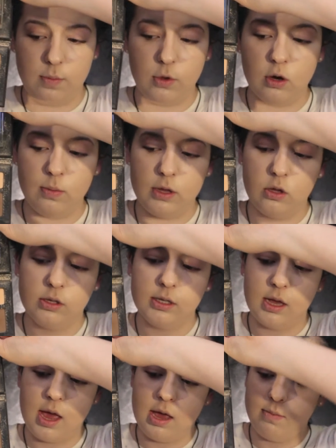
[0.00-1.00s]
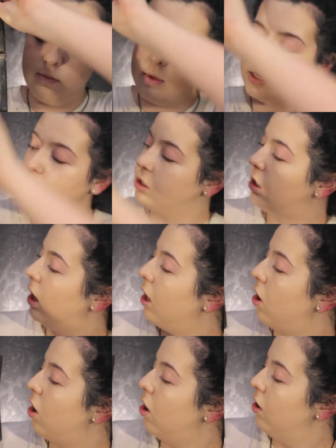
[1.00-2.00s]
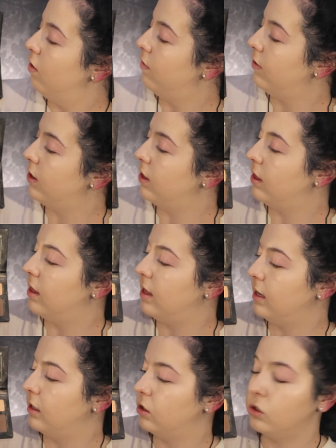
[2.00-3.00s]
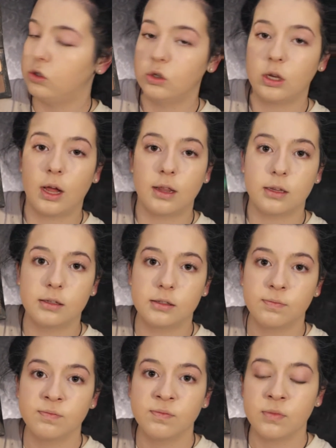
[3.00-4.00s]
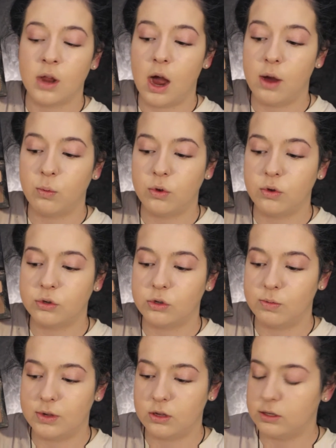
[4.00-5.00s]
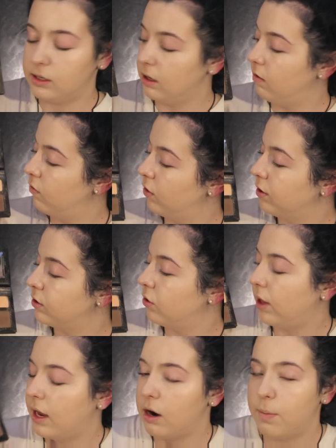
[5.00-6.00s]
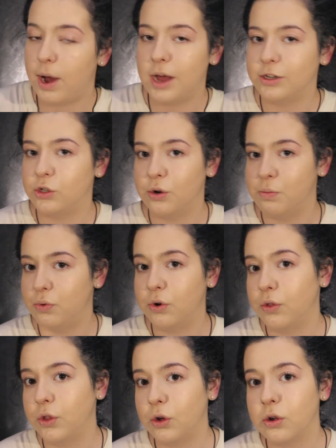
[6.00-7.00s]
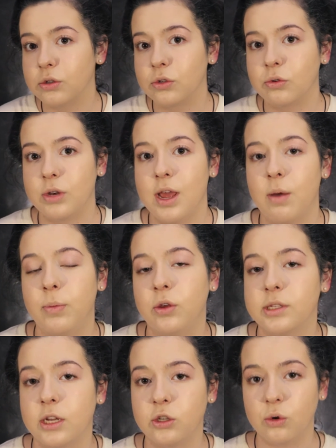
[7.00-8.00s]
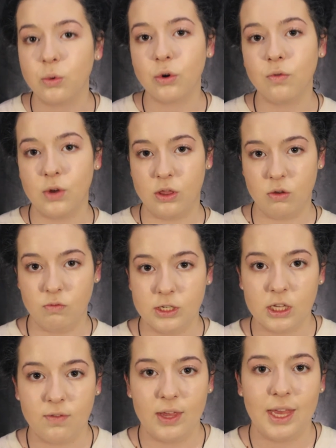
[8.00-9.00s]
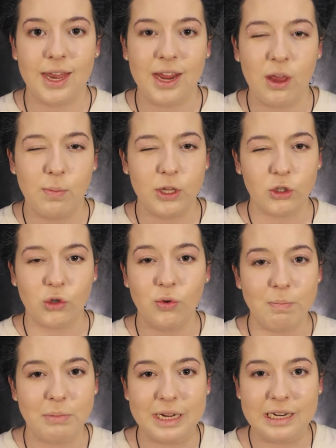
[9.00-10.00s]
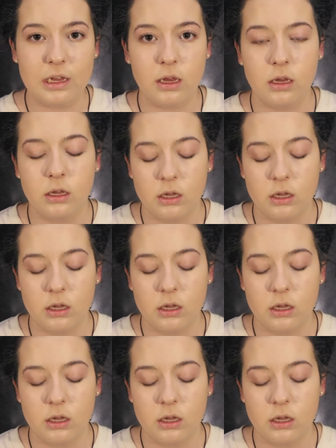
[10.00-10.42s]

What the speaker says: I'm going to be using a mixture of these two colors. I will also be using it for contour later, but I don't put on the contour now because I don't want to run the risk of it getting a bit too muddy.